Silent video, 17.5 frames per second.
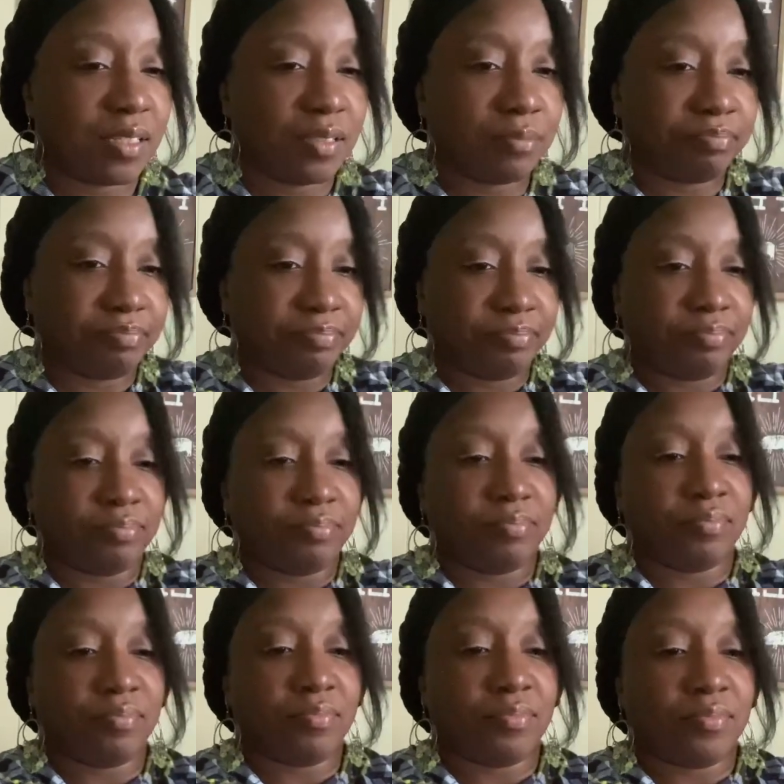
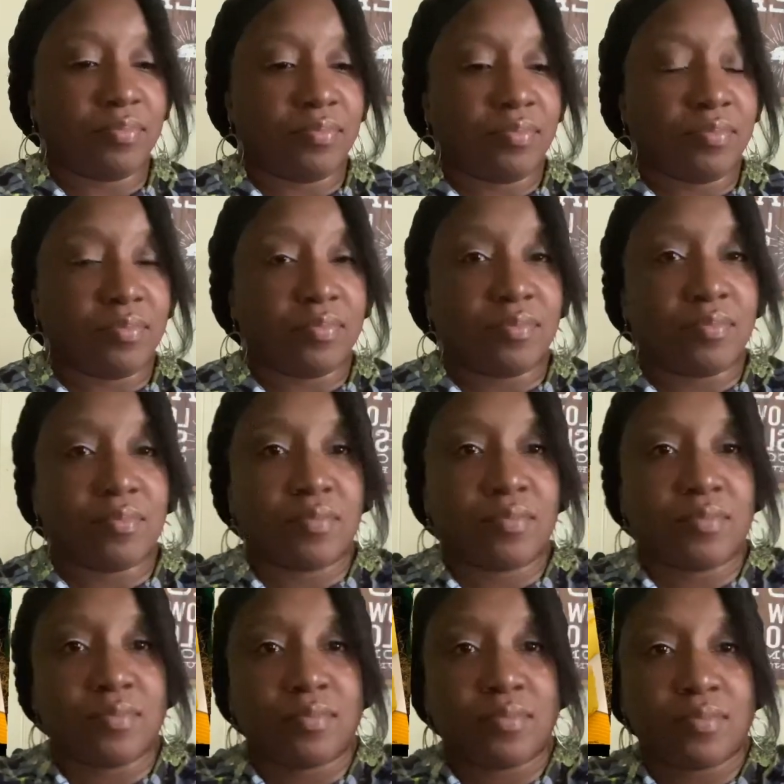
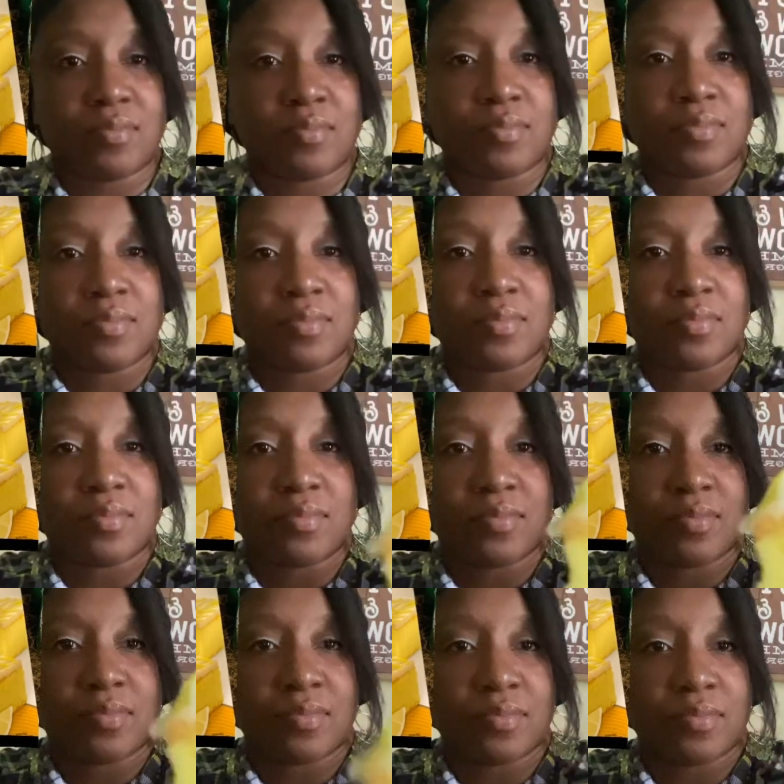
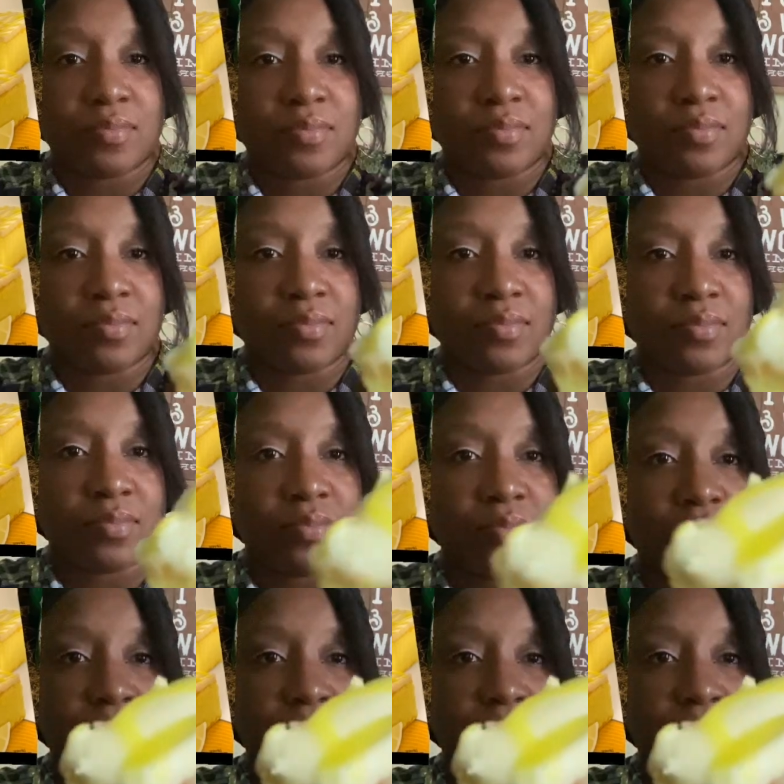(no one is talking)